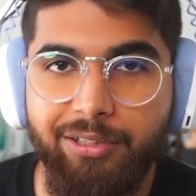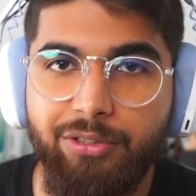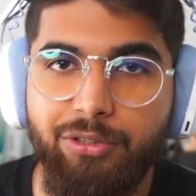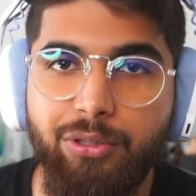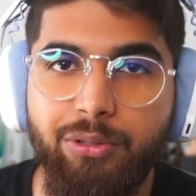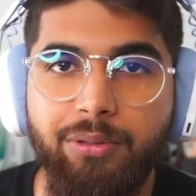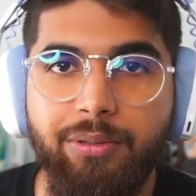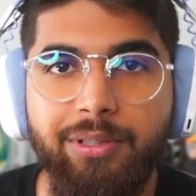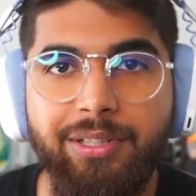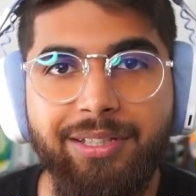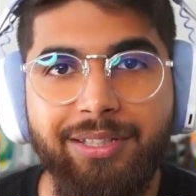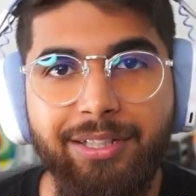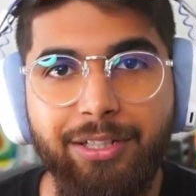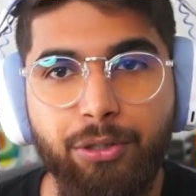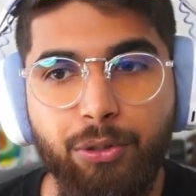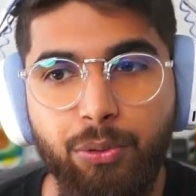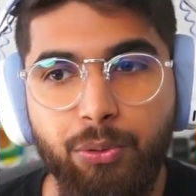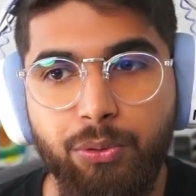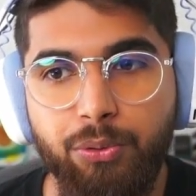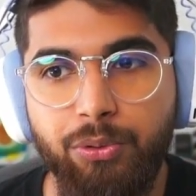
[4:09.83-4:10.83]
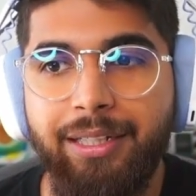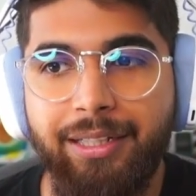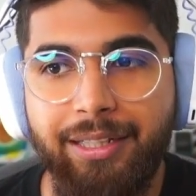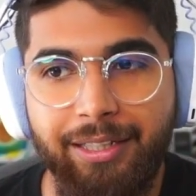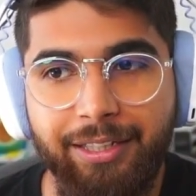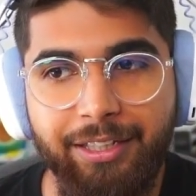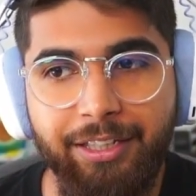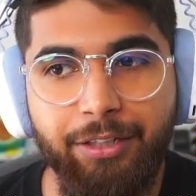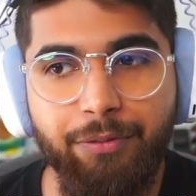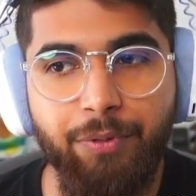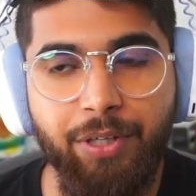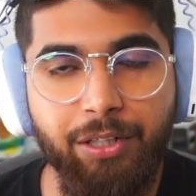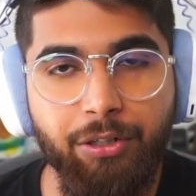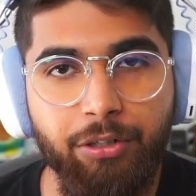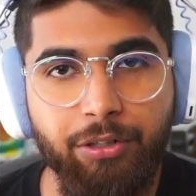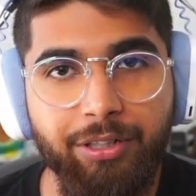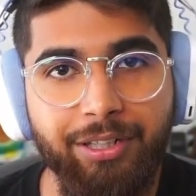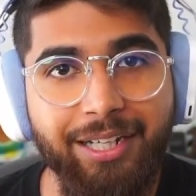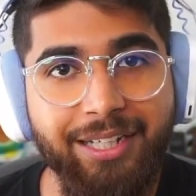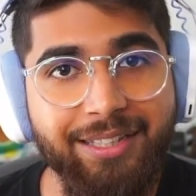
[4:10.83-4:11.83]
So is the code clean, well
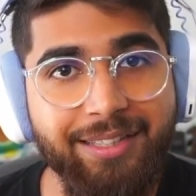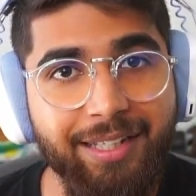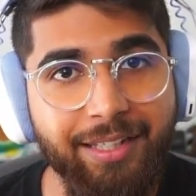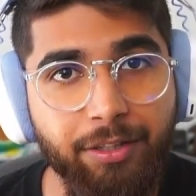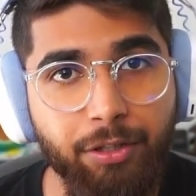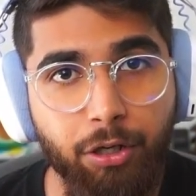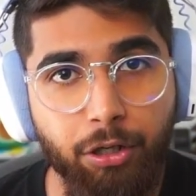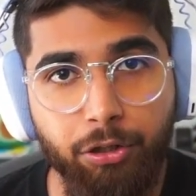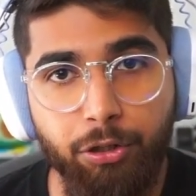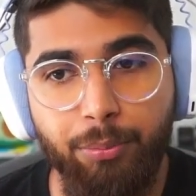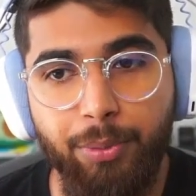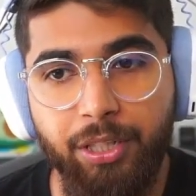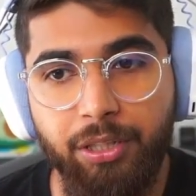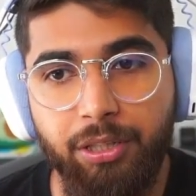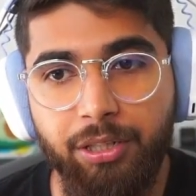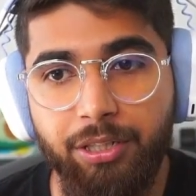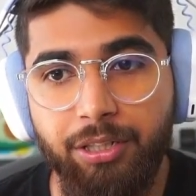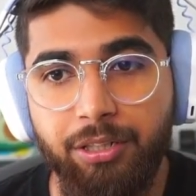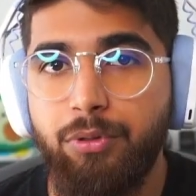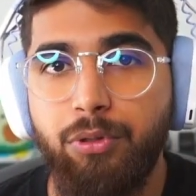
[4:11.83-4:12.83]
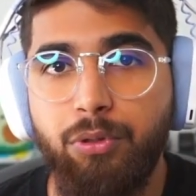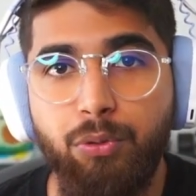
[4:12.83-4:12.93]
organized, and documented?